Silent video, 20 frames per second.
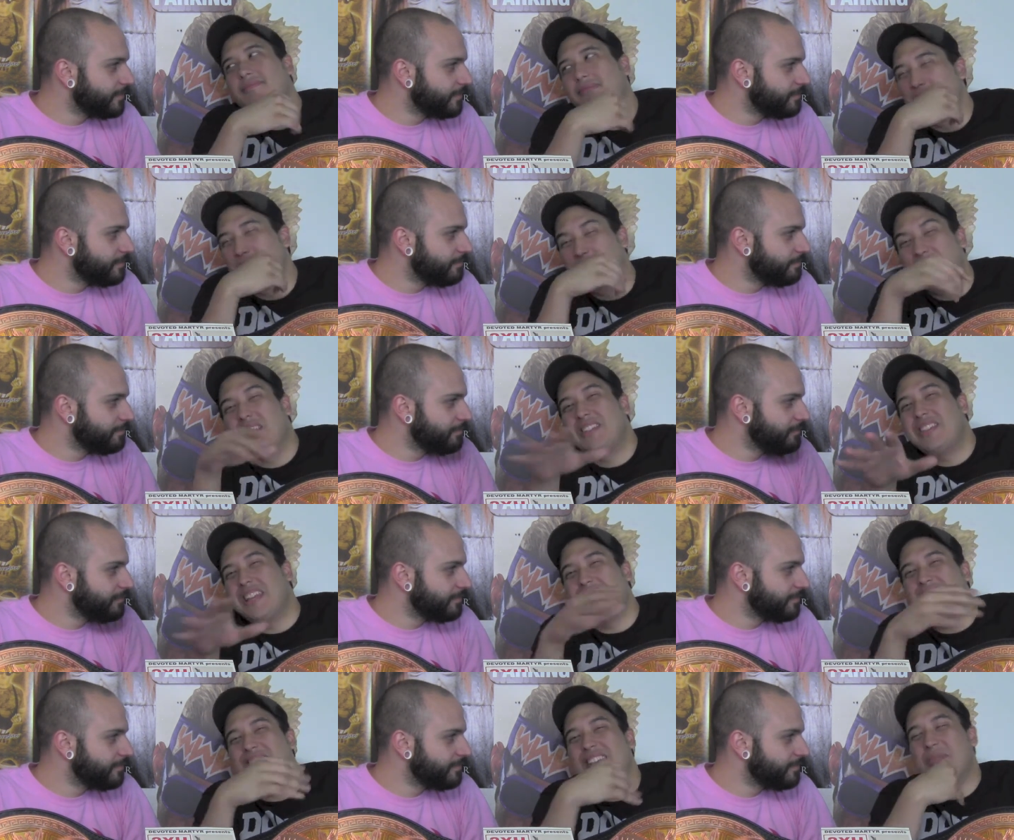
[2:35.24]
Speaker 1: Let's
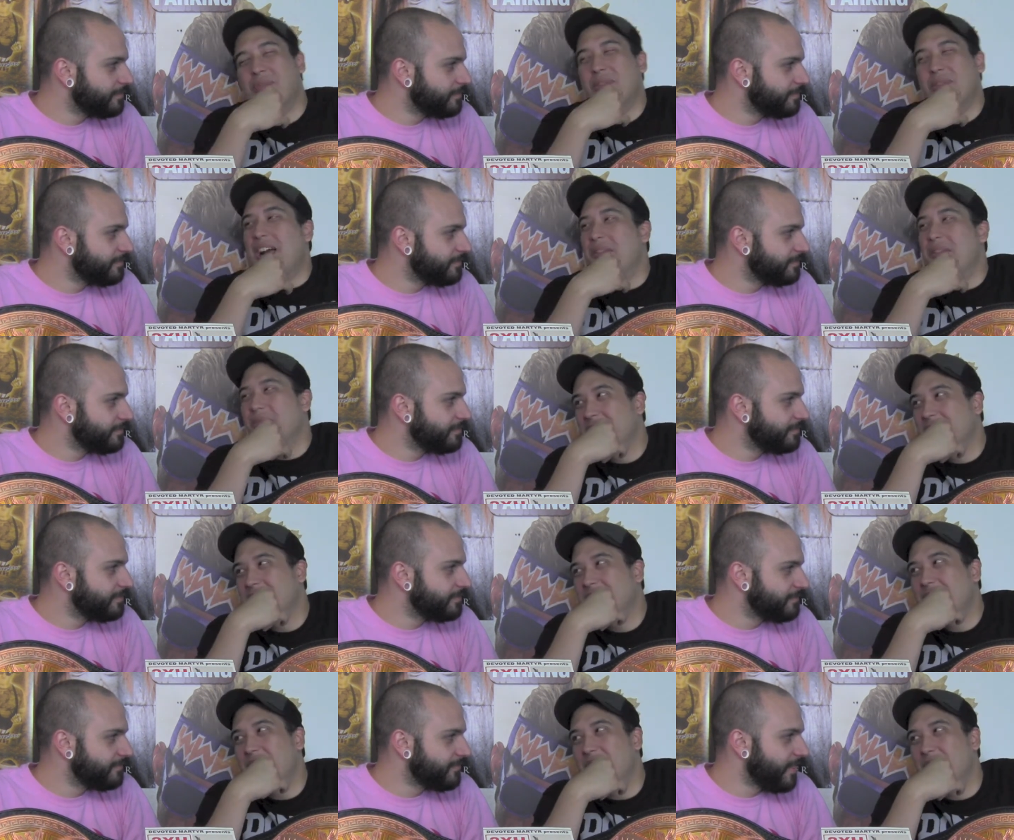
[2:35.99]
say at the same time.
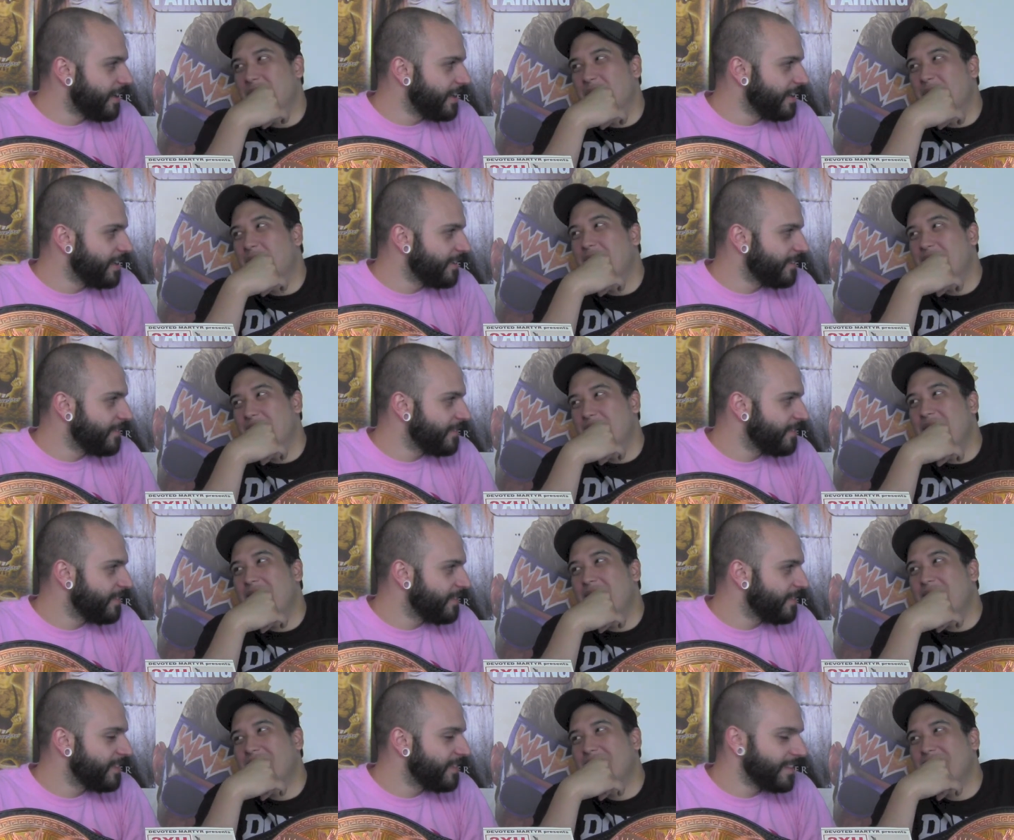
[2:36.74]
We're gonna win. You
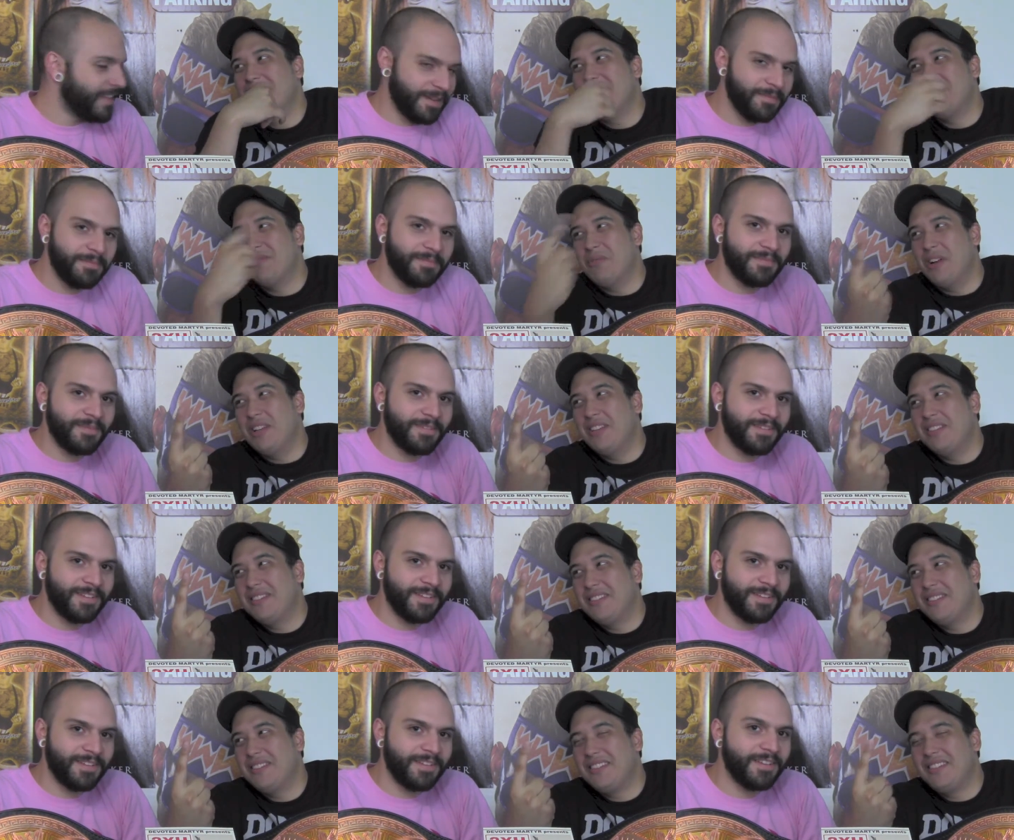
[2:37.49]
ready? Yeah. One,
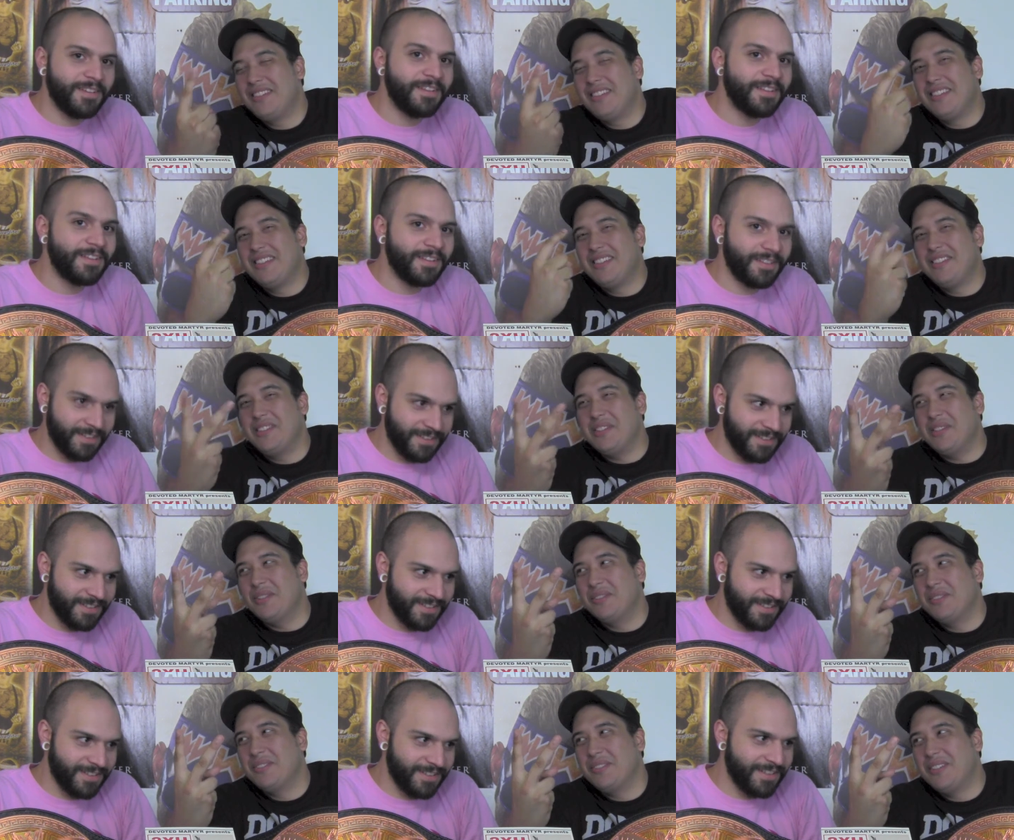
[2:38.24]
two,
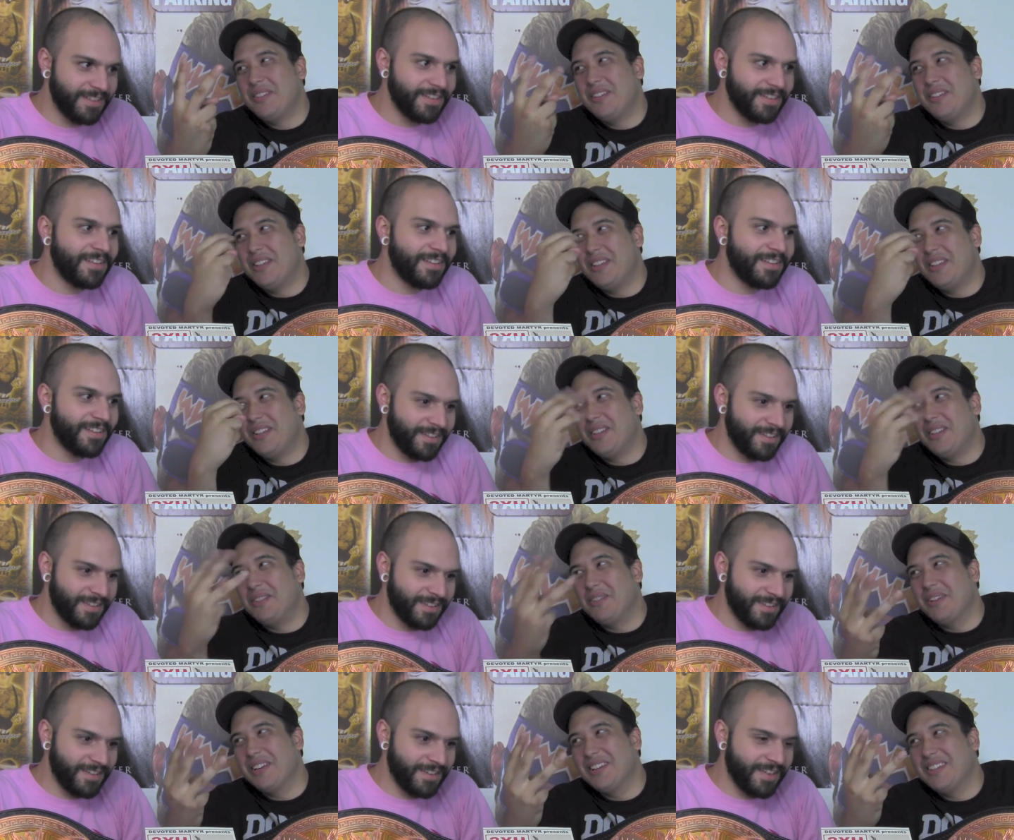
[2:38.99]

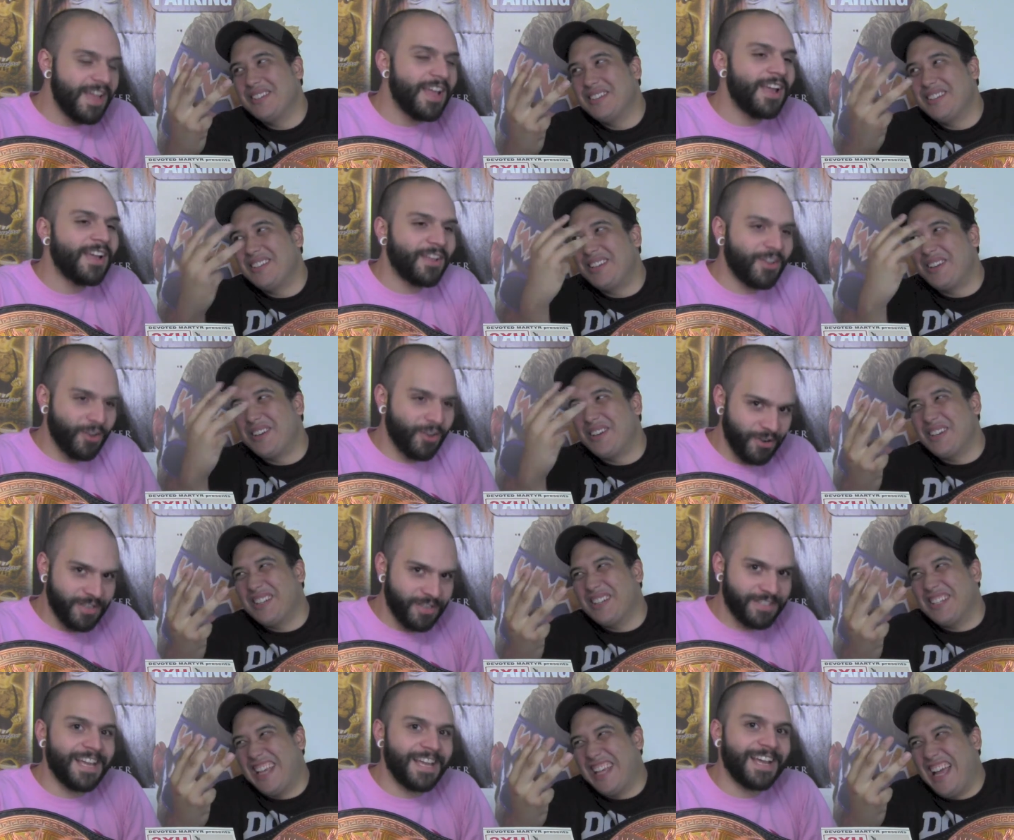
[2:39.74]
three.
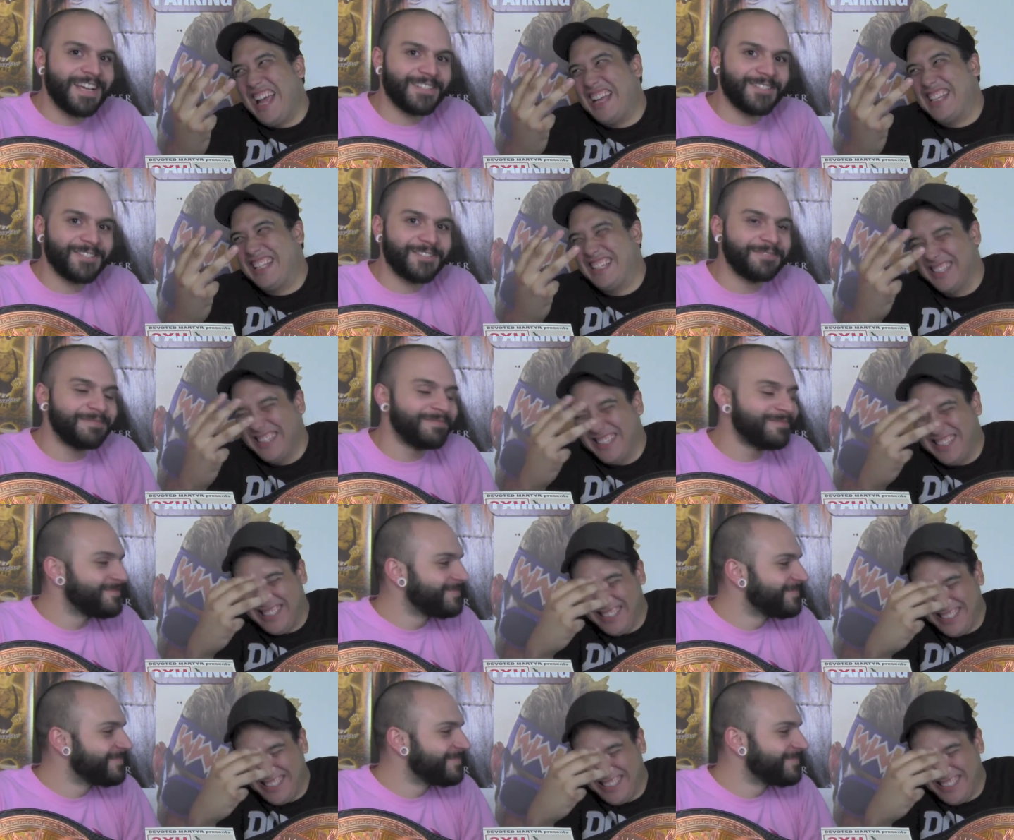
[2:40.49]
Curtis, Curtis Axel.